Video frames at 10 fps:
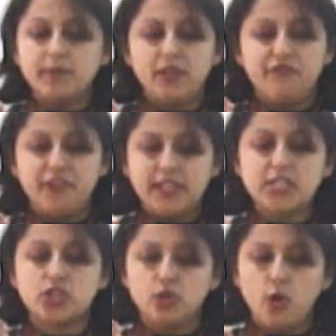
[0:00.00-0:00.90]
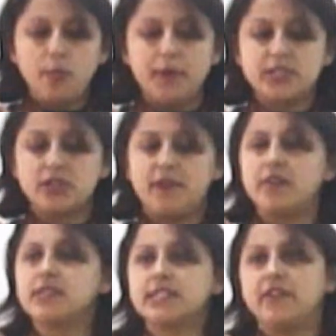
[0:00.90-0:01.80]
been a very slow pace of
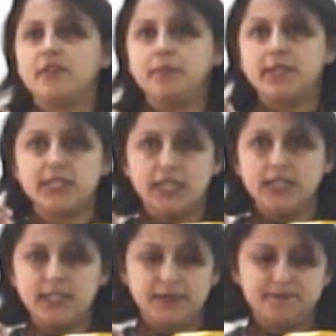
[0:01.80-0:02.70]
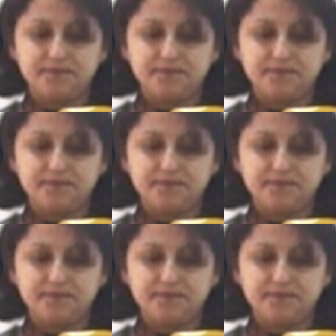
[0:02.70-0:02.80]
housing development in India.